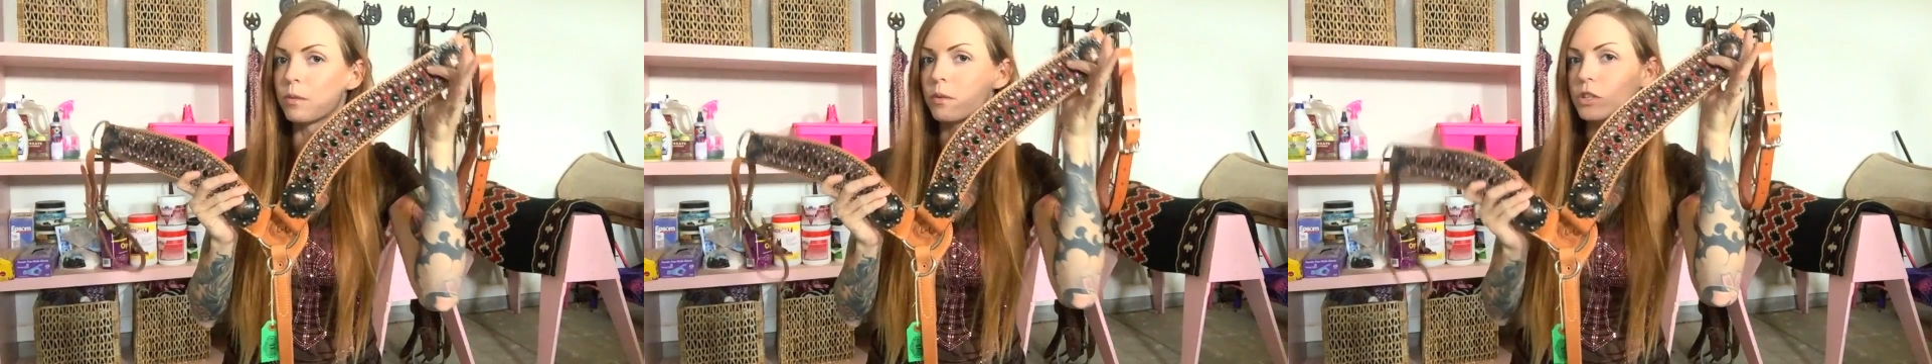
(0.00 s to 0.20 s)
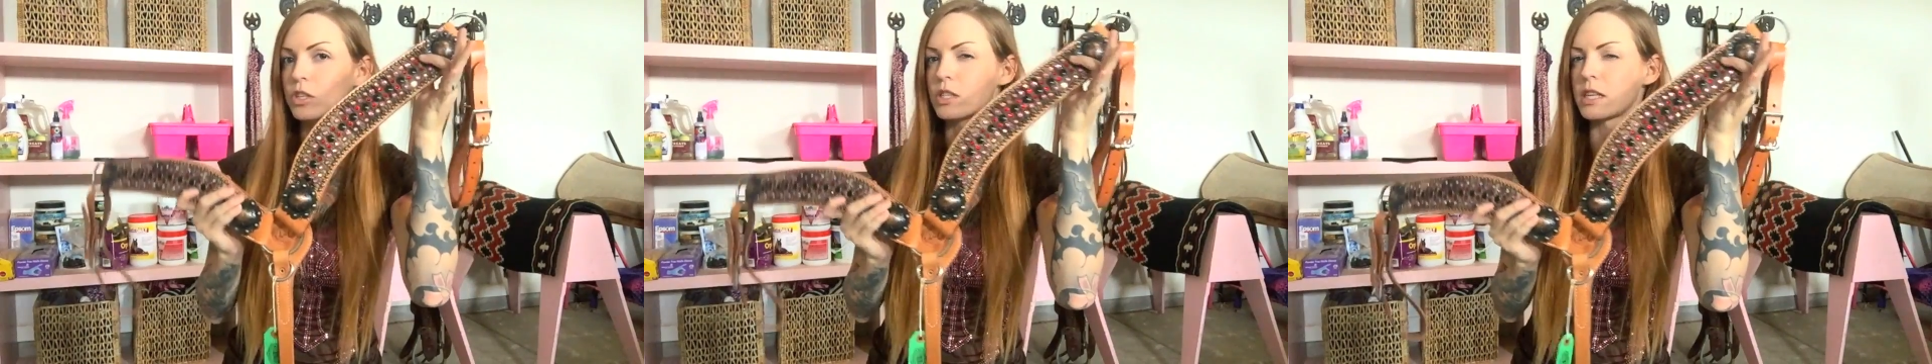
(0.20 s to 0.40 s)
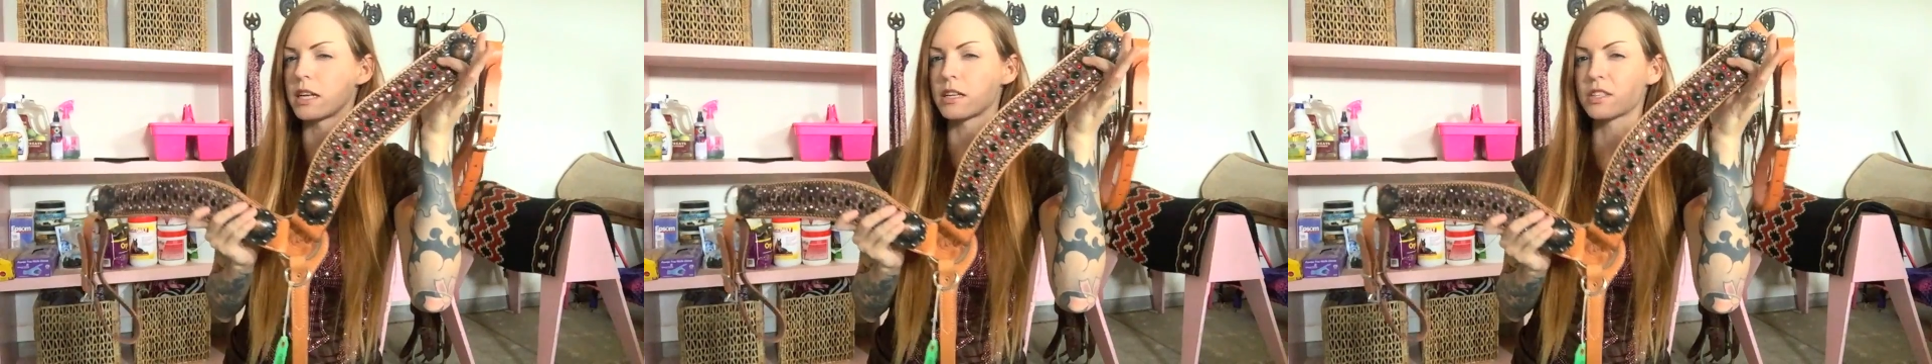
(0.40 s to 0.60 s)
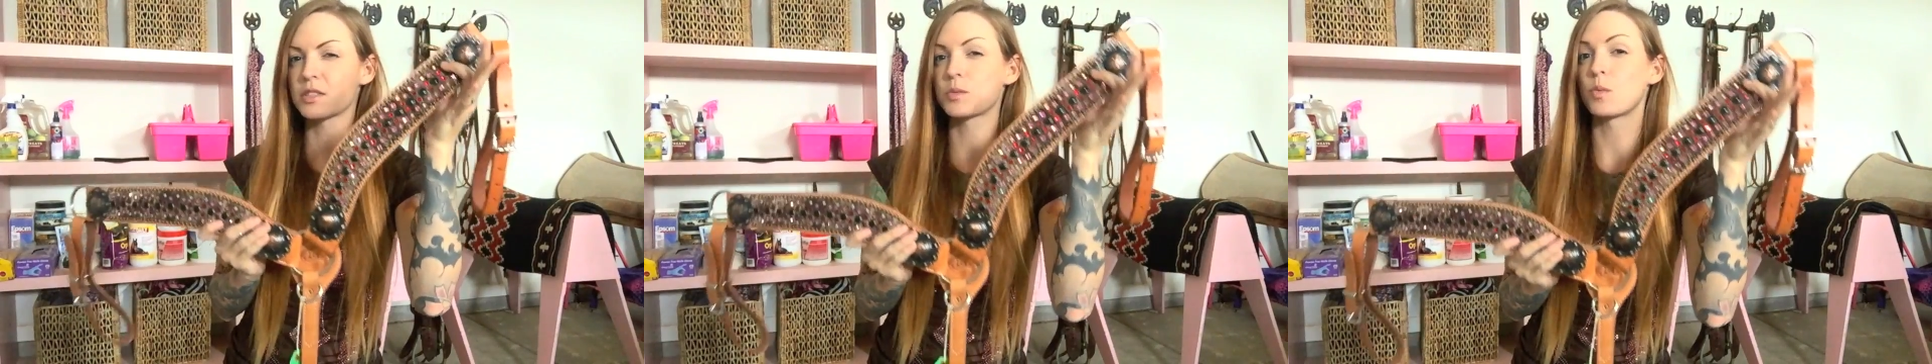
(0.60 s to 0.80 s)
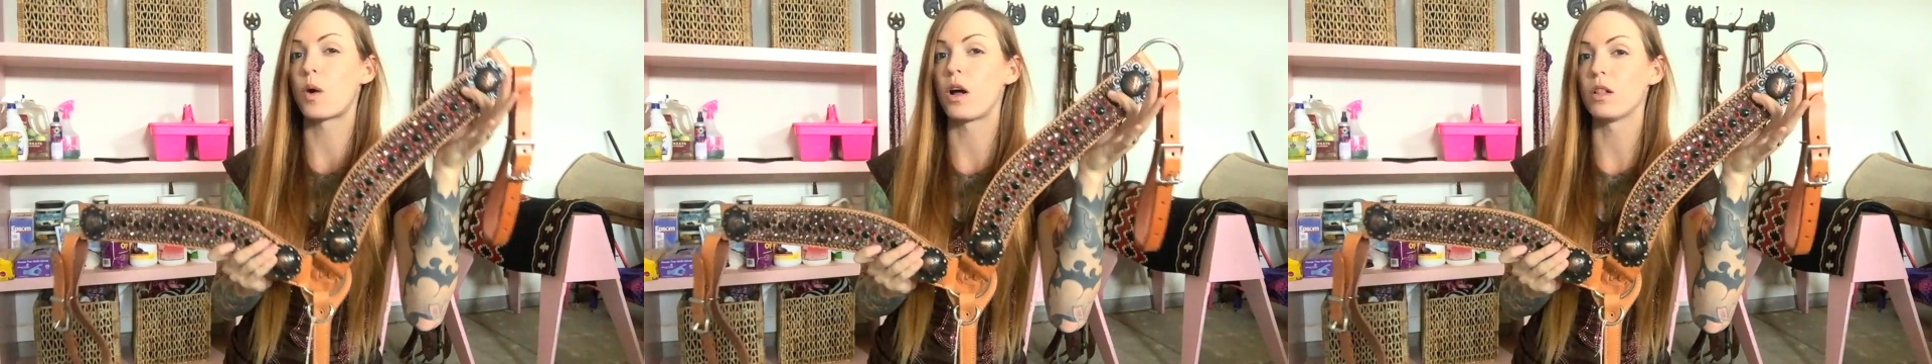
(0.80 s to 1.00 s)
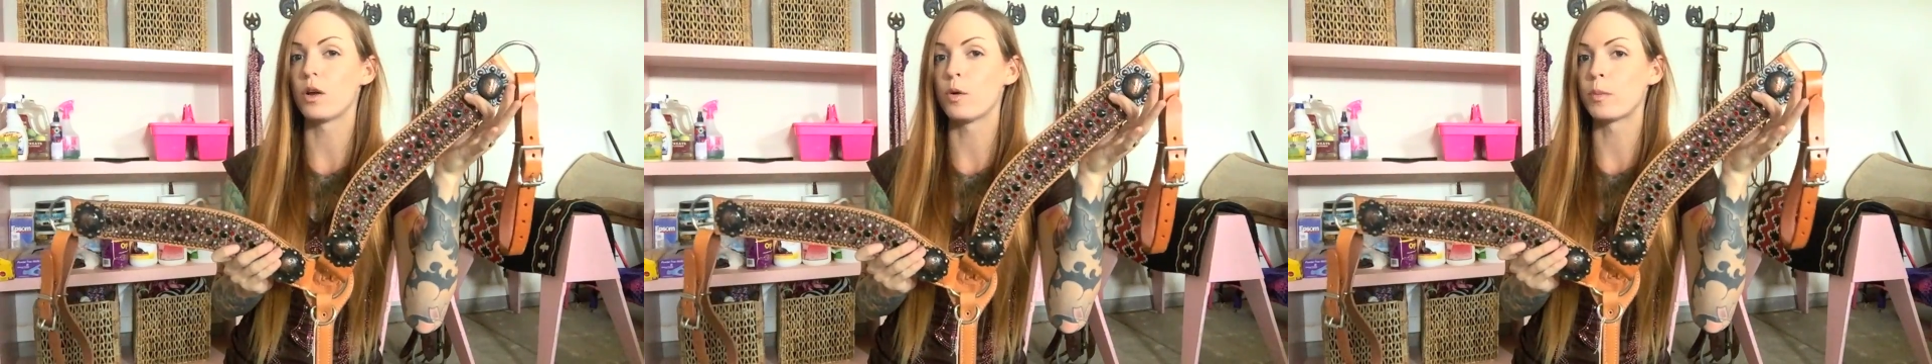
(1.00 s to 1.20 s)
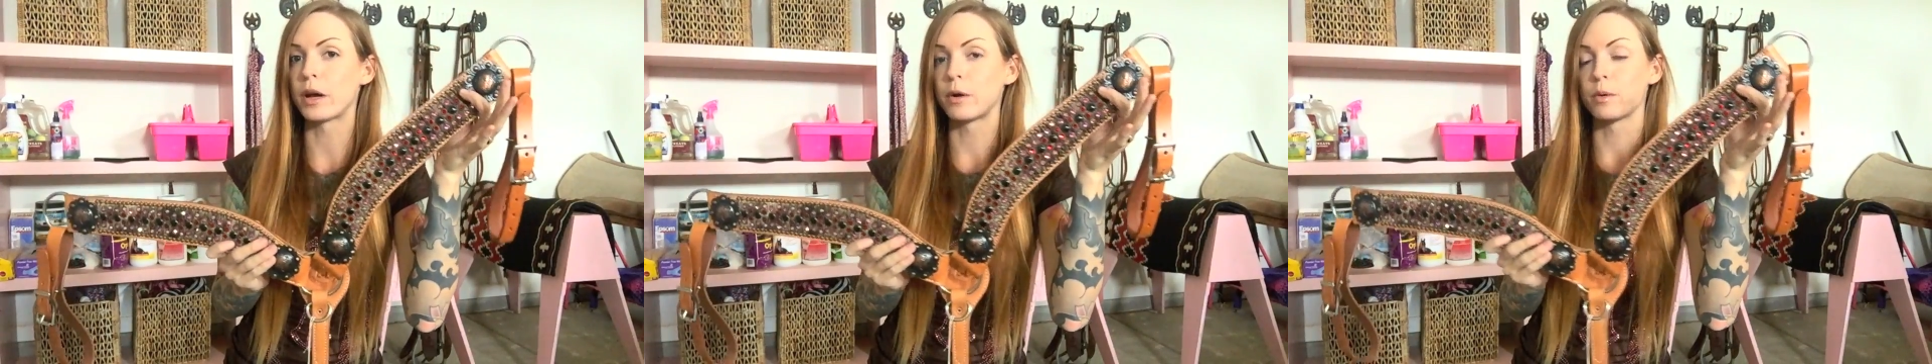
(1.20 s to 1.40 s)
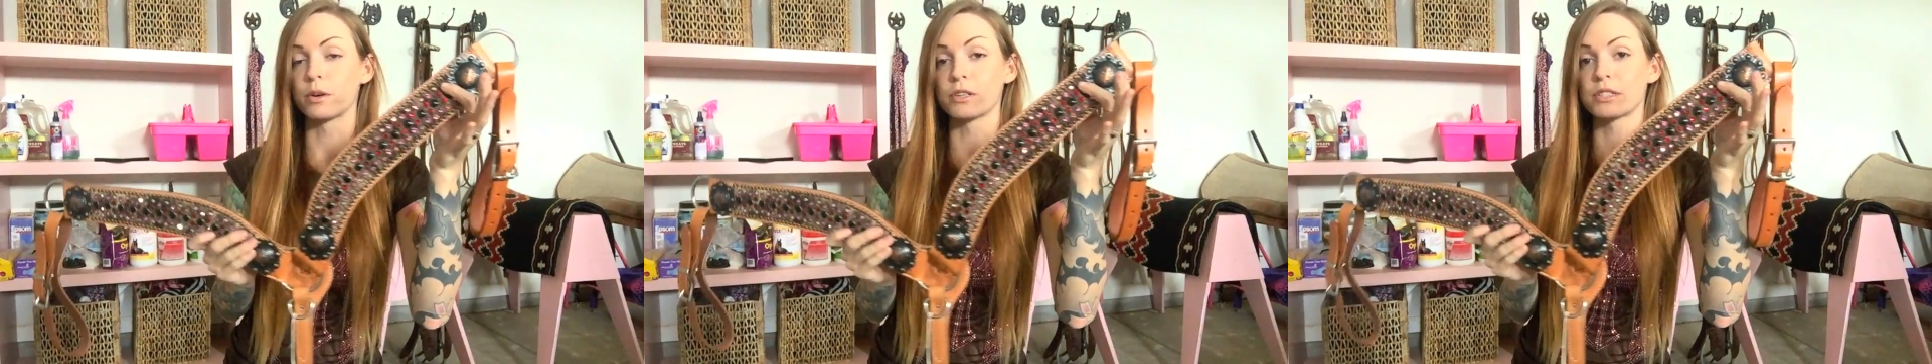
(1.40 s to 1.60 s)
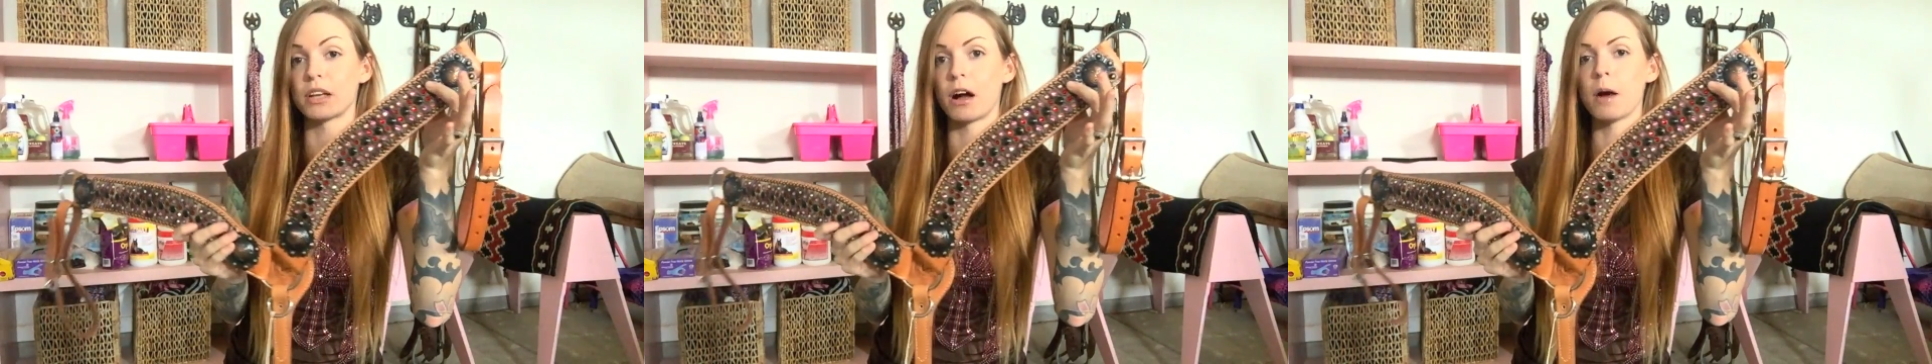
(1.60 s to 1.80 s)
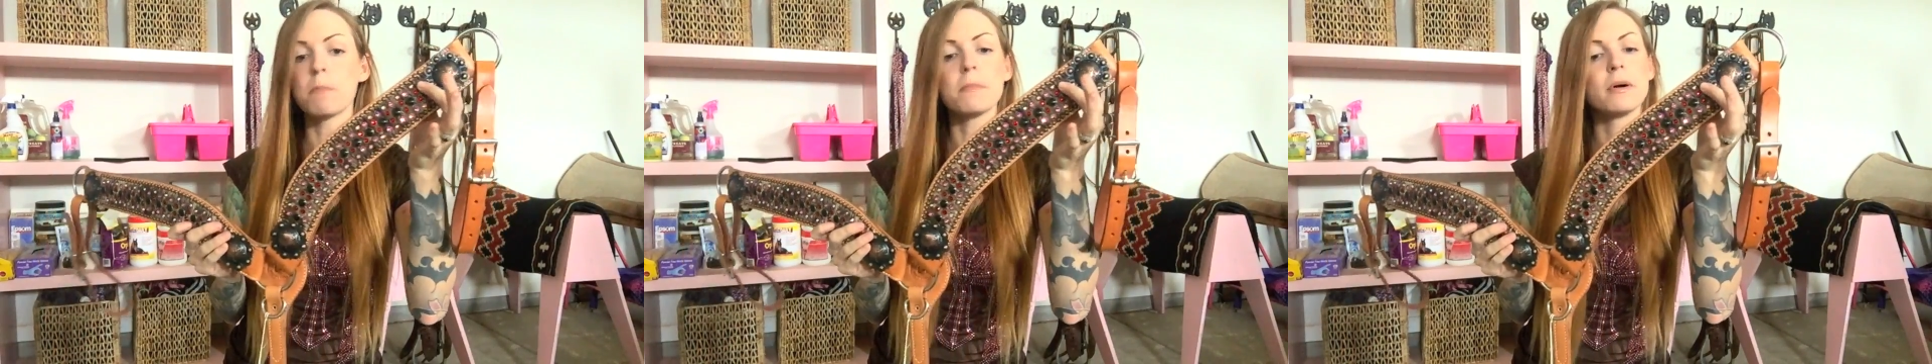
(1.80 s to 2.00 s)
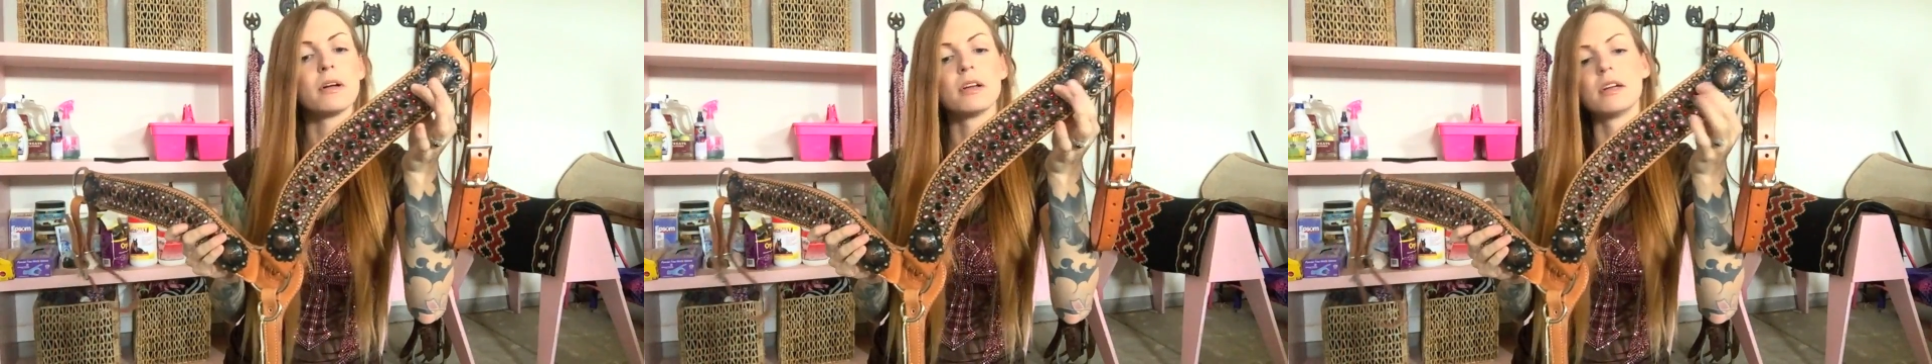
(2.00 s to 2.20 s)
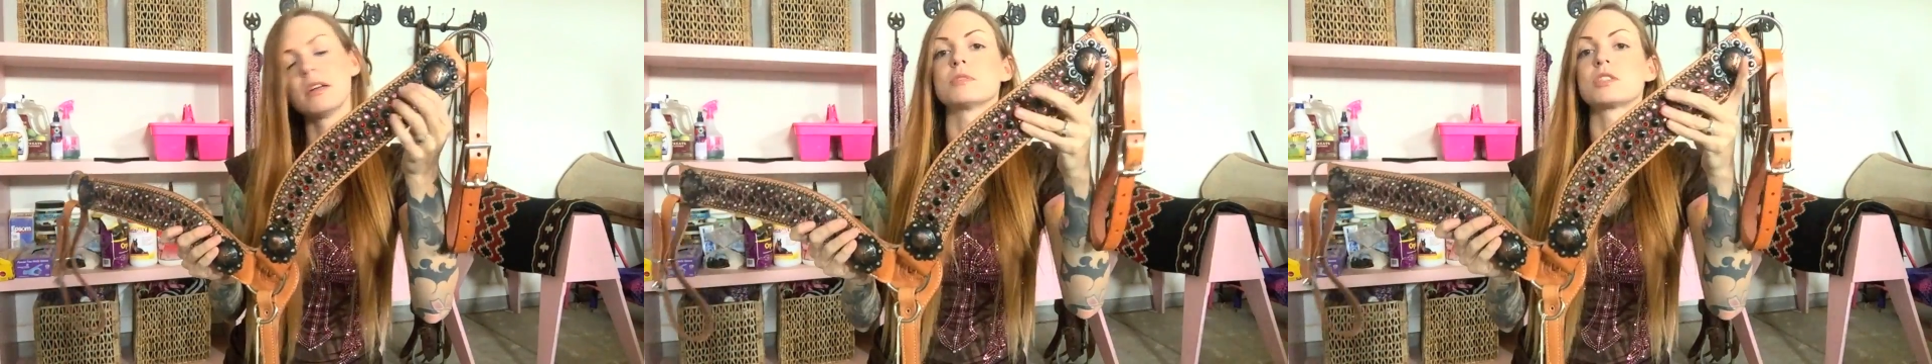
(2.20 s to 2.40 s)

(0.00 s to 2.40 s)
would just like swallow my horse up.